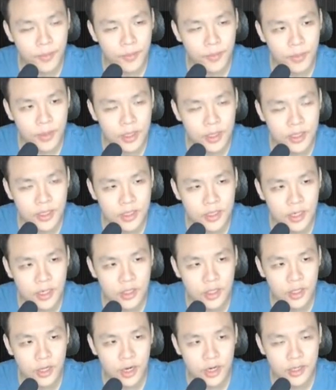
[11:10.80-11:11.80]
He's
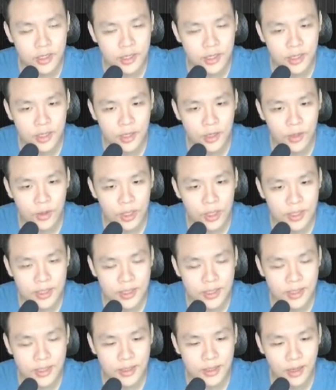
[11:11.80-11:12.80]
essentially got a slow,
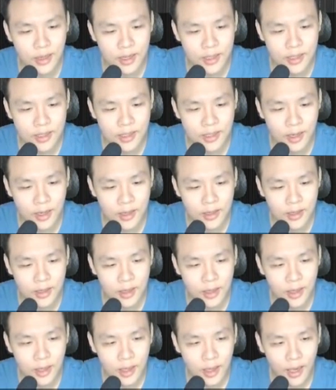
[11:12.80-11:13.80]
a stun,
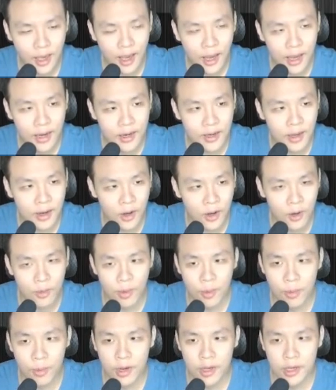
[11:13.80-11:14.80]
and an
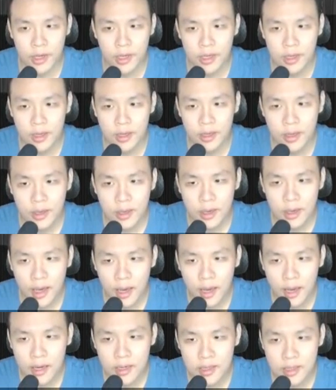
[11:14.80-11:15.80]
armor break.
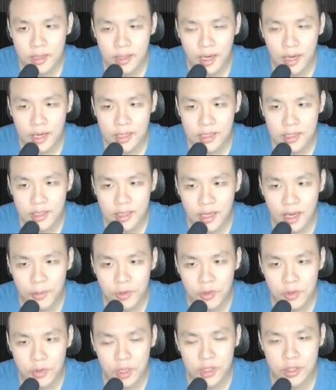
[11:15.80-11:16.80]
And he has a
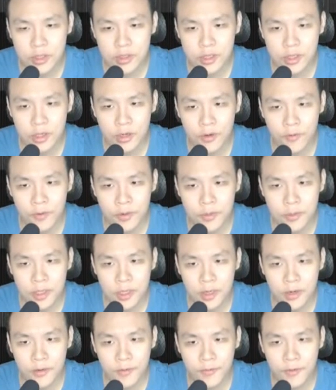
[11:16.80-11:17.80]
damage reduction skill for
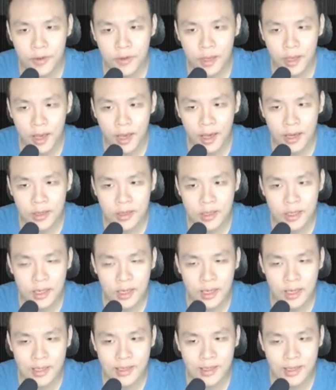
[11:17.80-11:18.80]
himself. And he
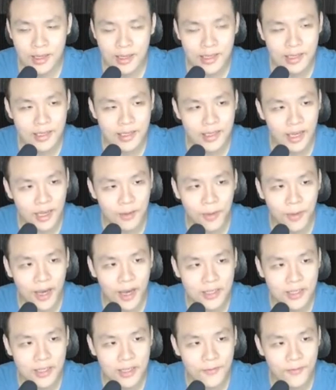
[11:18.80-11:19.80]
gets a second
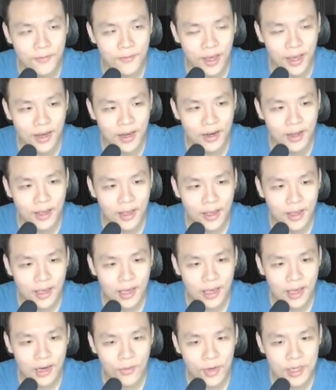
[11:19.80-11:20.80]
passive that
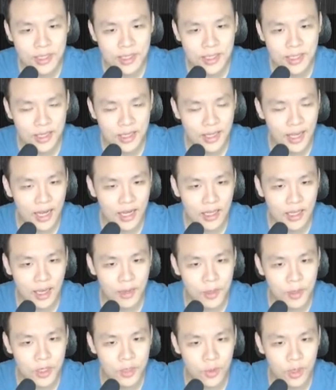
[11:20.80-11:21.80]
increases attack
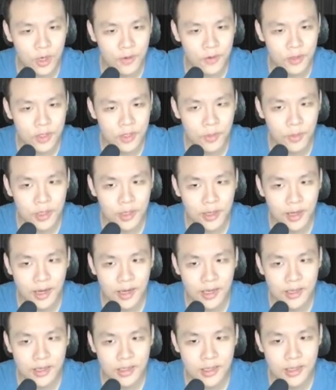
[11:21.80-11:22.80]
damage whenever someone
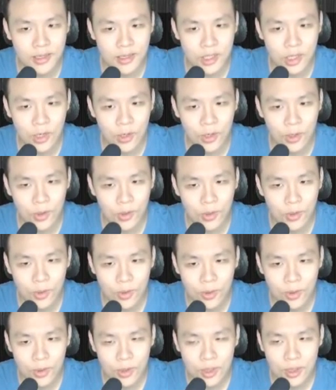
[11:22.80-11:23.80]
dies. So
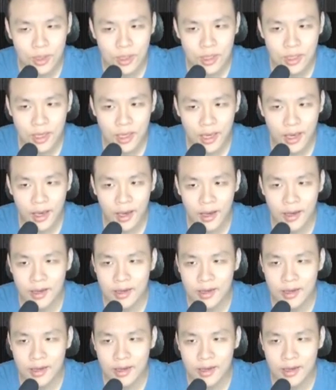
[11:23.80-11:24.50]
yeah.